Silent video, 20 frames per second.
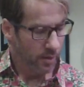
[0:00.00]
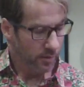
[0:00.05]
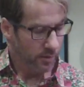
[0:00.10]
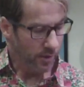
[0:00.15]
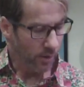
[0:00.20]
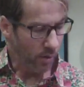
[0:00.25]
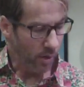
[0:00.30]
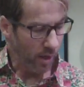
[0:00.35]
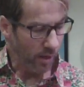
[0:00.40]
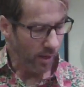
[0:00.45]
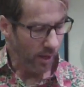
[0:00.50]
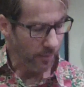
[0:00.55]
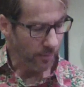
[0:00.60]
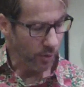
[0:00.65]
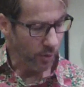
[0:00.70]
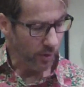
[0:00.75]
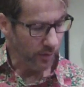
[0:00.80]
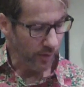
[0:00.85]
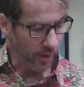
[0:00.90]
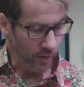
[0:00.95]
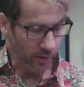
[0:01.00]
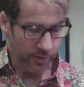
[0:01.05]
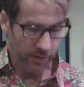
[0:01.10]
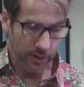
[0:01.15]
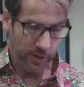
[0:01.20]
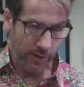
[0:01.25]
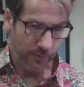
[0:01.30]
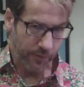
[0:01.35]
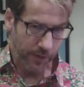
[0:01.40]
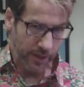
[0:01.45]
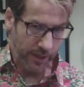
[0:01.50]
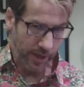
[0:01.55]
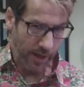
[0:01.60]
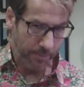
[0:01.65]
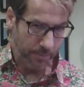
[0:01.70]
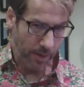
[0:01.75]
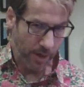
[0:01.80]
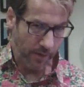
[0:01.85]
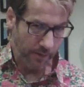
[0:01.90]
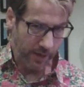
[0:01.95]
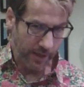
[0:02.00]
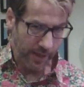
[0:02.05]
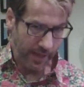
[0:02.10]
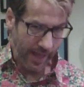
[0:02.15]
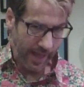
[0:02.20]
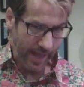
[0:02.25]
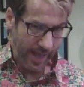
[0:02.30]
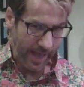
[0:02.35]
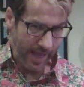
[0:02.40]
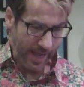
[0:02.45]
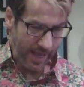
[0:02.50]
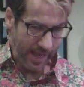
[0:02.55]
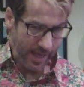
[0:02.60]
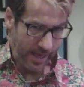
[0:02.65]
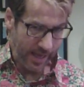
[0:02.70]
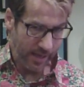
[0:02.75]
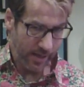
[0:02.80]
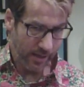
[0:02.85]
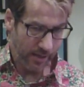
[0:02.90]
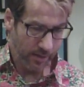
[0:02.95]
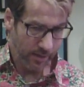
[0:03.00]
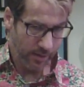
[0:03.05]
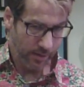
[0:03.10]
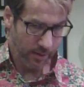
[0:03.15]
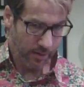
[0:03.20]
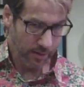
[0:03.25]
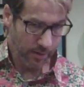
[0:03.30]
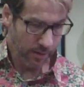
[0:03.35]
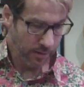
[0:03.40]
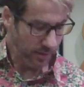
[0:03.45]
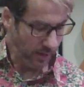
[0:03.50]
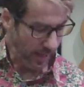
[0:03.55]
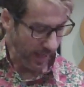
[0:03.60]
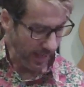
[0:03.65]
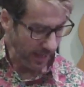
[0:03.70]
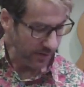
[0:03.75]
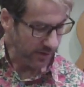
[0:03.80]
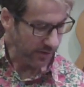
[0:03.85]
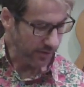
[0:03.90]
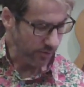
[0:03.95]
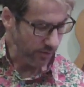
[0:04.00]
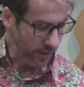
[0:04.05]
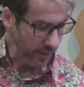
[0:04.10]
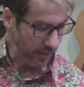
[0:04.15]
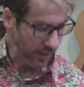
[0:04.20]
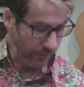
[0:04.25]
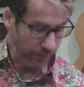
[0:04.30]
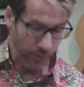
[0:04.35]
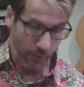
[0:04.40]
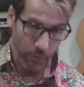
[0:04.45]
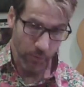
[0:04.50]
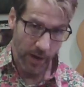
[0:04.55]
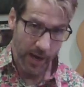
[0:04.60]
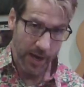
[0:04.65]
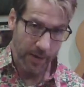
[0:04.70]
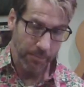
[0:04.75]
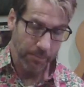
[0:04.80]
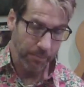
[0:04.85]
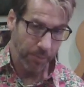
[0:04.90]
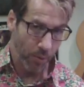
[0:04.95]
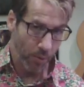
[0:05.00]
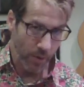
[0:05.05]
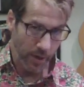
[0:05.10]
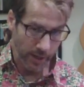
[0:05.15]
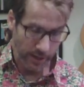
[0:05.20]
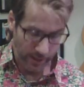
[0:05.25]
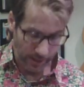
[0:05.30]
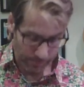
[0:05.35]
So all I'm doing there is lifting up on the A string at the right point